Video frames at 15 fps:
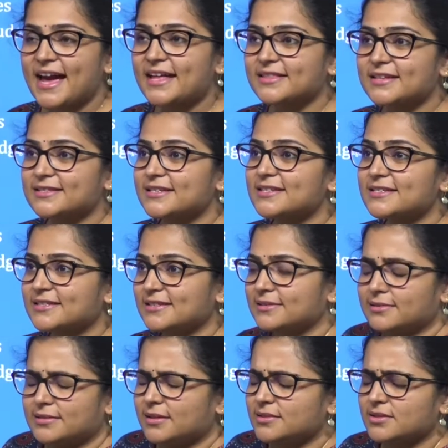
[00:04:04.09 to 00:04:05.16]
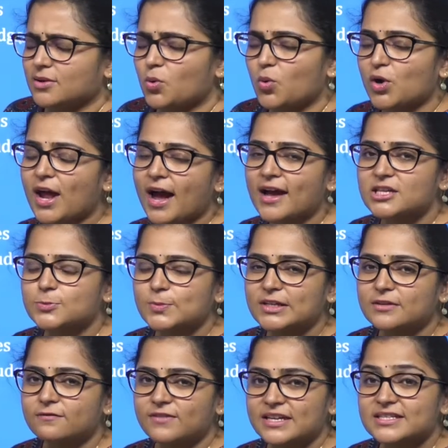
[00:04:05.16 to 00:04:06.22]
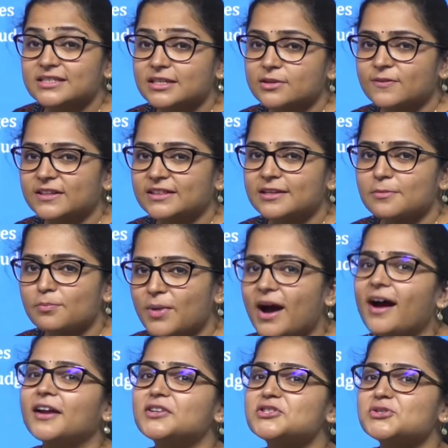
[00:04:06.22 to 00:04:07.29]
and this court has been vested with the power